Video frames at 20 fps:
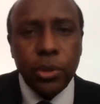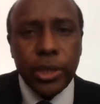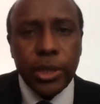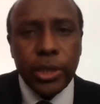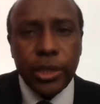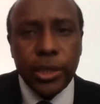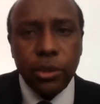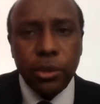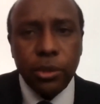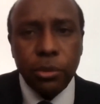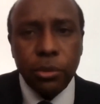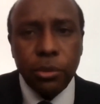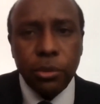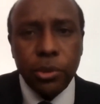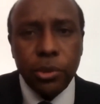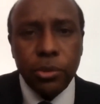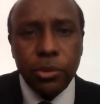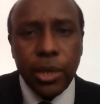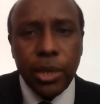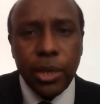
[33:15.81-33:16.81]
technical,
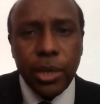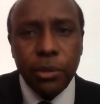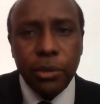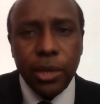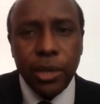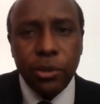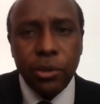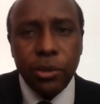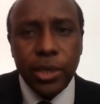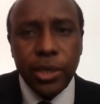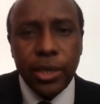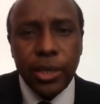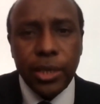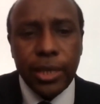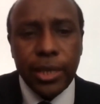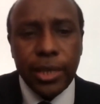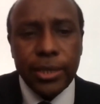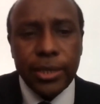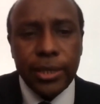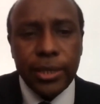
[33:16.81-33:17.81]
because we are looking at